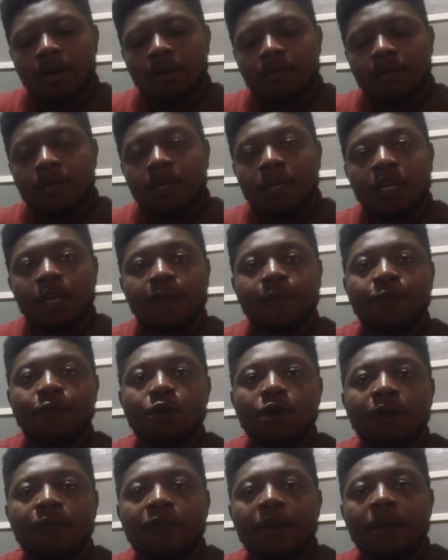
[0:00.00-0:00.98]
if you are
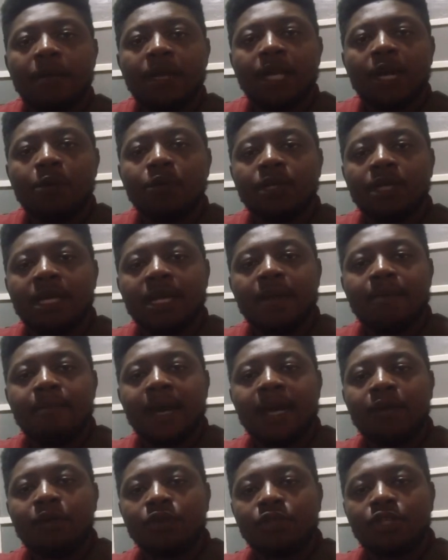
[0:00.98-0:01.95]
familiar with the A
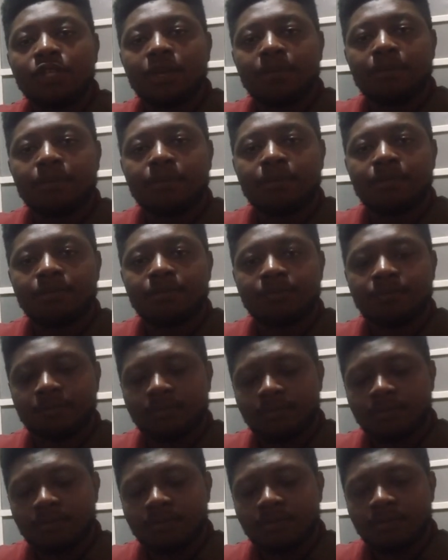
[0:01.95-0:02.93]
minor shape,
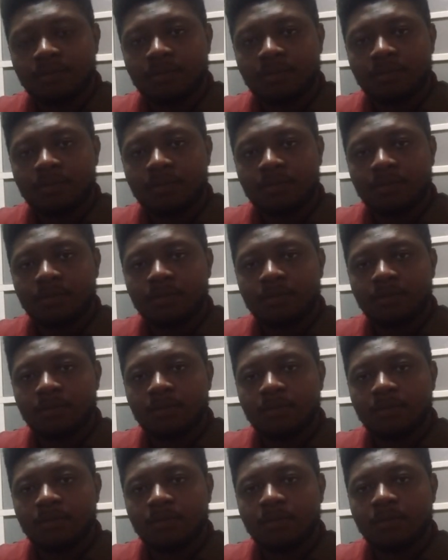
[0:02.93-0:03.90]

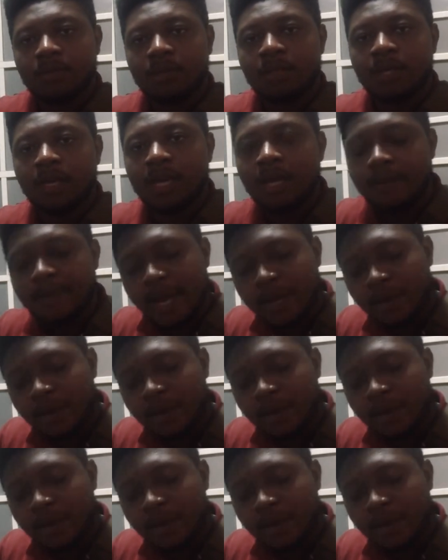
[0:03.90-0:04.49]
the A minor